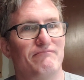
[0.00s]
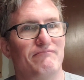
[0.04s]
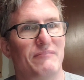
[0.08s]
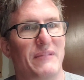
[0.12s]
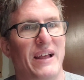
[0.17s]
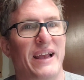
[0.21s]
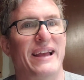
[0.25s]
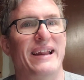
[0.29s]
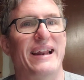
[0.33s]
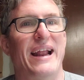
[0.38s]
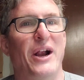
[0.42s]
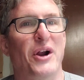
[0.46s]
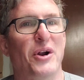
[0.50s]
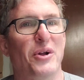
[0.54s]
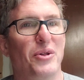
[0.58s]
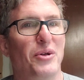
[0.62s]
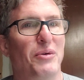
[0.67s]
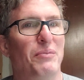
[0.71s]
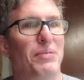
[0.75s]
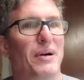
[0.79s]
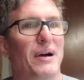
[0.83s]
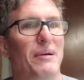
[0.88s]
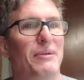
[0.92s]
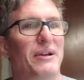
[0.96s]
like an
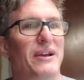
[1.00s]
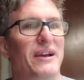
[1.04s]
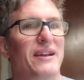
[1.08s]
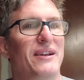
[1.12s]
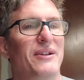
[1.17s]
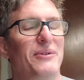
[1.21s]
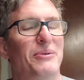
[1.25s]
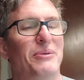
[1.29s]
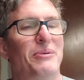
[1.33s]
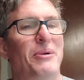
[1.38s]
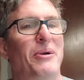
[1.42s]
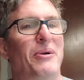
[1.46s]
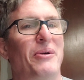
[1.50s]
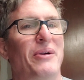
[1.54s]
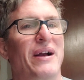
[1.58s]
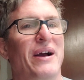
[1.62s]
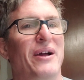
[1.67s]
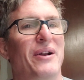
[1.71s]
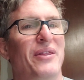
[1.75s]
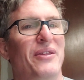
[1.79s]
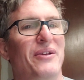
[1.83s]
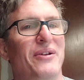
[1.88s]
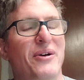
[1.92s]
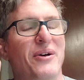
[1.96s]
heirloom pumpkin when we were
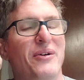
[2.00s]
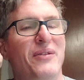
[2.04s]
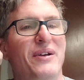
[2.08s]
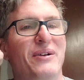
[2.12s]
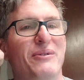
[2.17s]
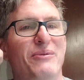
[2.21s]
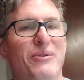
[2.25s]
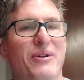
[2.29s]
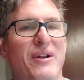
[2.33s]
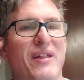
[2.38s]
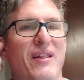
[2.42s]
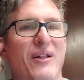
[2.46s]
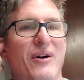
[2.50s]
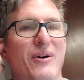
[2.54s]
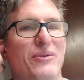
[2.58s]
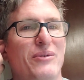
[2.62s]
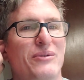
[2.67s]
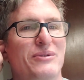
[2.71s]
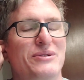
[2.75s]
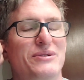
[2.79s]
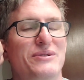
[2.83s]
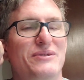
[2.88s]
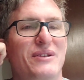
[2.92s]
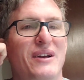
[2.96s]
out in the road. That one of the
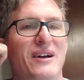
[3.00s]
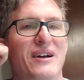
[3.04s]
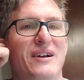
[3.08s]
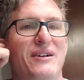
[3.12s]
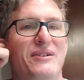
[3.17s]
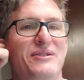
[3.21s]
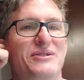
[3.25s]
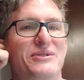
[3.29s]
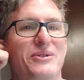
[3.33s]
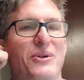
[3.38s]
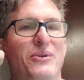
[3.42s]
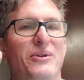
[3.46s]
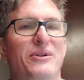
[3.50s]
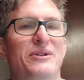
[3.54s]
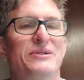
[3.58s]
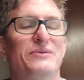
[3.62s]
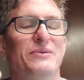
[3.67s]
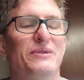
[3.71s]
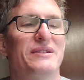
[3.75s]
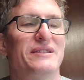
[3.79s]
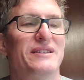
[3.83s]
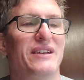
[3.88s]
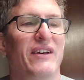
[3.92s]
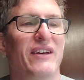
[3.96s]
local stores
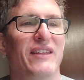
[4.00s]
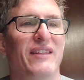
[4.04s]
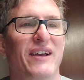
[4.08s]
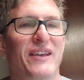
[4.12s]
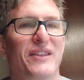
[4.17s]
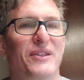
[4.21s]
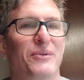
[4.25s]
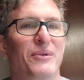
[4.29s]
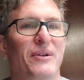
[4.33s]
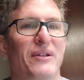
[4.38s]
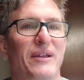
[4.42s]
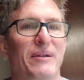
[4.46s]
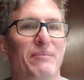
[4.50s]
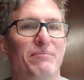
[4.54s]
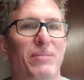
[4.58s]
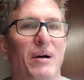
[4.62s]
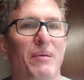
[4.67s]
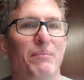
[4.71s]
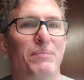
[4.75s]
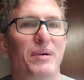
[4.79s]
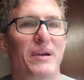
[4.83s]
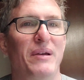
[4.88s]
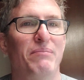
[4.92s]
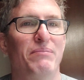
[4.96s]
was selling like the really
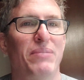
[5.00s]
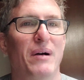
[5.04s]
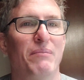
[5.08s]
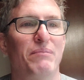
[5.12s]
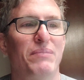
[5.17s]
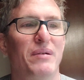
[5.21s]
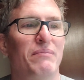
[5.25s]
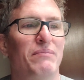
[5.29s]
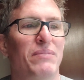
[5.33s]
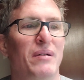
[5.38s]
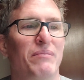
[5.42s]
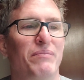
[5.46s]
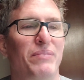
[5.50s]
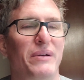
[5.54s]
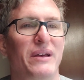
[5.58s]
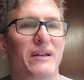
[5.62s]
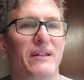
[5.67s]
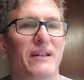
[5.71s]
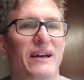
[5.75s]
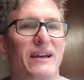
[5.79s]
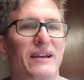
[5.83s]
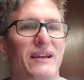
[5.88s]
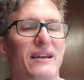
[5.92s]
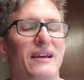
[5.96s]
bumpy,
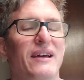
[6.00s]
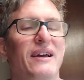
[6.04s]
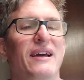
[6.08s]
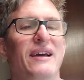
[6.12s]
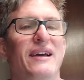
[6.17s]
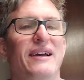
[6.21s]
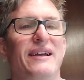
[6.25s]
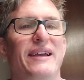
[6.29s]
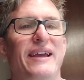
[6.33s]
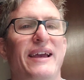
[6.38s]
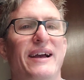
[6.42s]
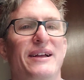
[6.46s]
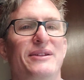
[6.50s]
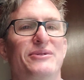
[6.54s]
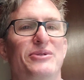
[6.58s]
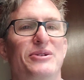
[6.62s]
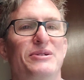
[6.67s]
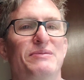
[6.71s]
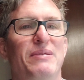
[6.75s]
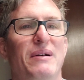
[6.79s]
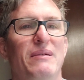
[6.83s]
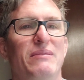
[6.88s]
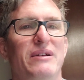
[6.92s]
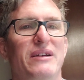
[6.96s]
like
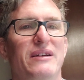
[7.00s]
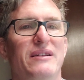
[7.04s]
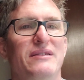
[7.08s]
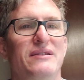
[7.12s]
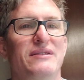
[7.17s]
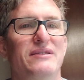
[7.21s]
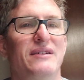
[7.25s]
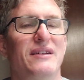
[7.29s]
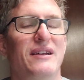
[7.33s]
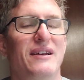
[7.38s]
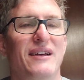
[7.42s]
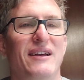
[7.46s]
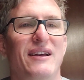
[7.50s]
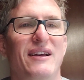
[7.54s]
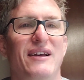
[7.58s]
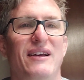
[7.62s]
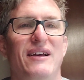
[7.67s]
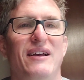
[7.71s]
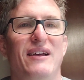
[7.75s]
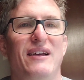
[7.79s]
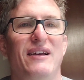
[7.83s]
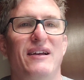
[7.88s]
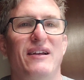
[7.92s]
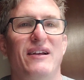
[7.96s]
cancerous pumpkins.
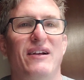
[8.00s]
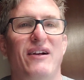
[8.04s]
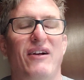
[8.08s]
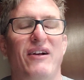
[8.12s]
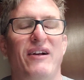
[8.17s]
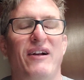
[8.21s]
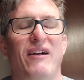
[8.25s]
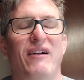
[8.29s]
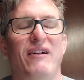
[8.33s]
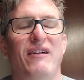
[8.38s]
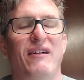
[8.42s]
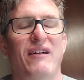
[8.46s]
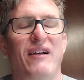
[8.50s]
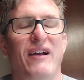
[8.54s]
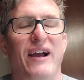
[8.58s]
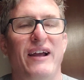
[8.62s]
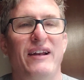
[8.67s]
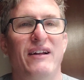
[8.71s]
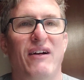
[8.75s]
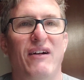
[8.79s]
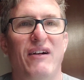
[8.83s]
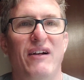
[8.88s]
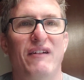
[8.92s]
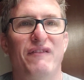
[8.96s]
Kind of
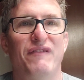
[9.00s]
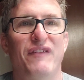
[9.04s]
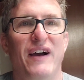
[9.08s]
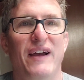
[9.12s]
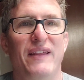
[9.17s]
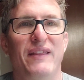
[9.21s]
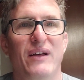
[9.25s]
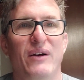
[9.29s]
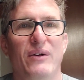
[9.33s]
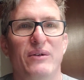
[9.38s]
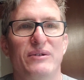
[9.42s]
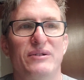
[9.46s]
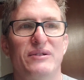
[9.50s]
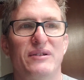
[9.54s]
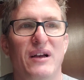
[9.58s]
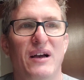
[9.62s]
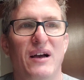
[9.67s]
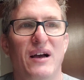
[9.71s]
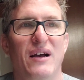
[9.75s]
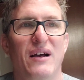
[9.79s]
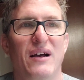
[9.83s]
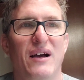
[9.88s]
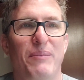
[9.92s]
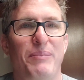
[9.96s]
hard to find those
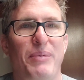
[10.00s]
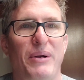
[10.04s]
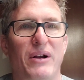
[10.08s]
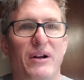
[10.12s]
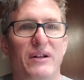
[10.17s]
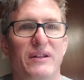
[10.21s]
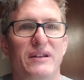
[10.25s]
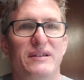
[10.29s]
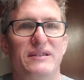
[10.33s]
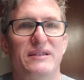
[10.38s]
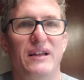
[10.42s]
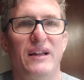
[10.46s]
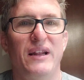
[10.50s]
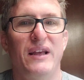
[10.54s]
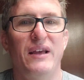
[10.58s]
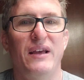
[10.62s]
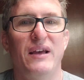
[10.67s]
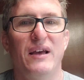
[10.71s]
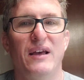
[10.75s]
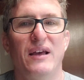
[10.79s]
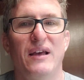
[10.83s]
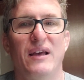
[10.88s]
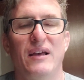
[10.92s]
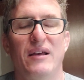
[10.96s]
up here in the
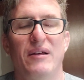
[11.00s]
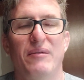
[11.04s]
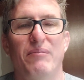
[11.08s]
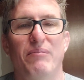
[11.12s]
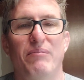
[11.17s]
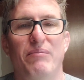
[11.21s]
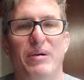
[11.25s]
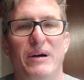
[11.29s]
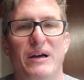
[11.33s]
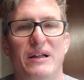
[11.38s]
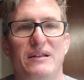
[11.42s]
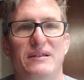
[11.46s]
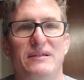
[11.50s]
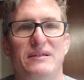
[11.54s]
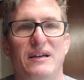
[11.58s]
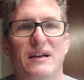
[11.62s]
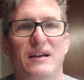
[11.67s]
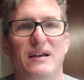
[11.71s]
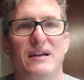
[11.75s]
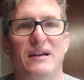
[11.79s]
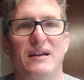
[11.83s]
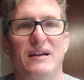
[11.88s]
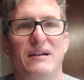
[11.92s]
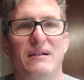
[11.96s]
city, but
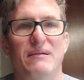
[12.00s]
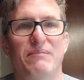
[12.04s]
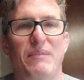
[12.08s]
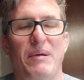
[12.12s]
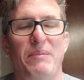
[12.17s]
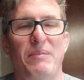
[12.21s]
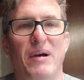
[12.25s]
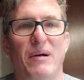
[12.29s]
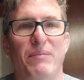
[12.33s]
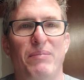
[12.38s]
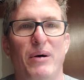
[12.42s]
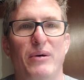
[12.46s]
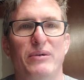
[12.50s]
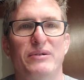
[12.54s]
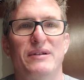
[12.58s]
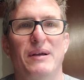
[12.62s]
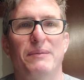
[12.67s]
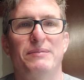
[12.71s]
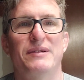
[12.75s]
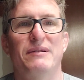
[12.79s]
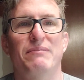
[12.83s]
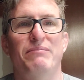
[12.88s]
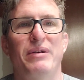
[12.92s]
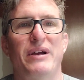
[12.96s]
maybe I'll post
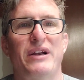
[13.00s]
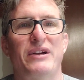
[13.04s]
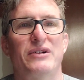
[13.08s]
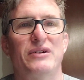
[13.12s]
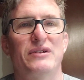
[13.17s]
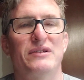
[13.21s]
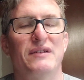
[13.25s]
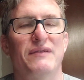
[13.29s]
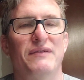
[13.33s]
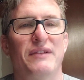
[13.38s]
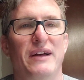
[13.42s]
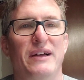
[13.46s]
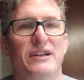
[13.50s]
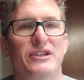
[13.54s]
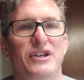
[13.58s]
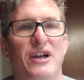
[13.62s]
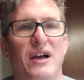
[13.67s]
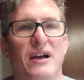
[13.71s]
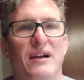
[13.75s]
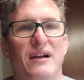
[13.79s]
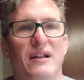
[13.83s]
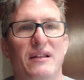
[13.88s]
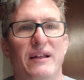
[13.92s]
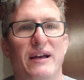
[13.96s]
up some pictures of that
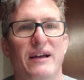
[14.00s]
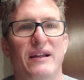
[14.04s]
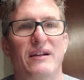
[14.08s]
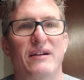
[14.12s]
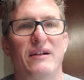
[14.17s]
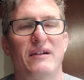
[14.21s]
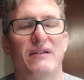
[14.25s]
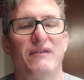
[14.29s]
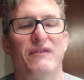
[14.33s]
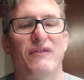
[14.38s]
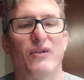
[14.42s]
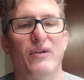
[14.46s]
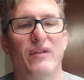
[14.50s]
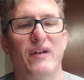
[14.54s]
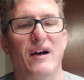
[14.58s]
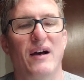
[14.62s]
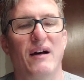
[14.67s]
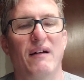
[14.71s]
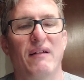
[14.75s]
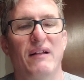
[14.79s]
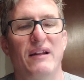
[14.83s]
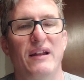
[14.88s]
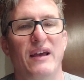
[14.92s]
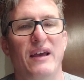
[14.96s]
jack-o'-lantern for the
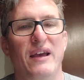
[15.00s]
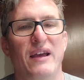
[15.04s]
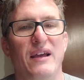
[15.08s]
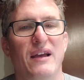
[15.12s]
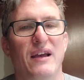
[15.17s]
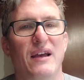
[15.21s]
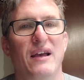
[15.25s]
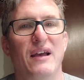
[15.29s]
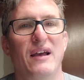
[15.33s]
holiday.